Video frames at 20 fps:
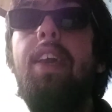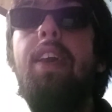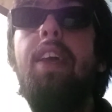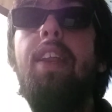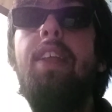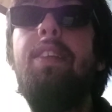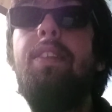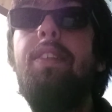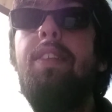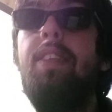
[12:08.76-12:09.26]
he's
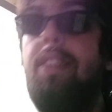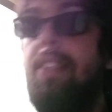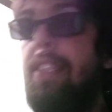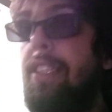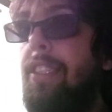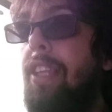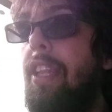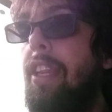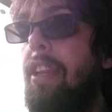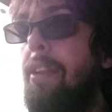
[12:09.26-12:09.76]
needed a bigger
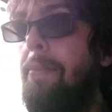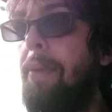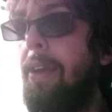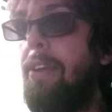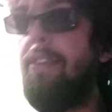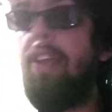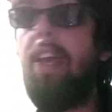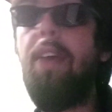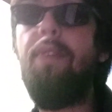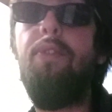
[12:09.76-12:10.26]
tank for a
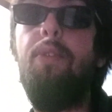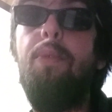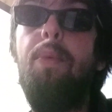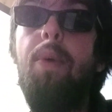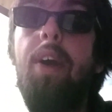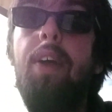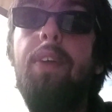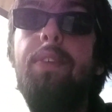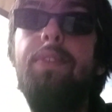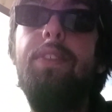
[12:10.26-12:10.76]
while.
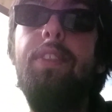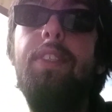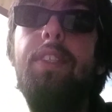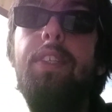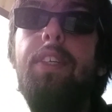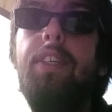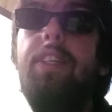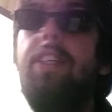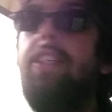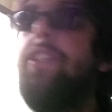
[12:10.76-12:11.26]
So
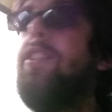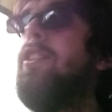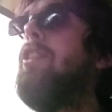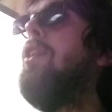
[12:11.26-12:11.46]
anyway,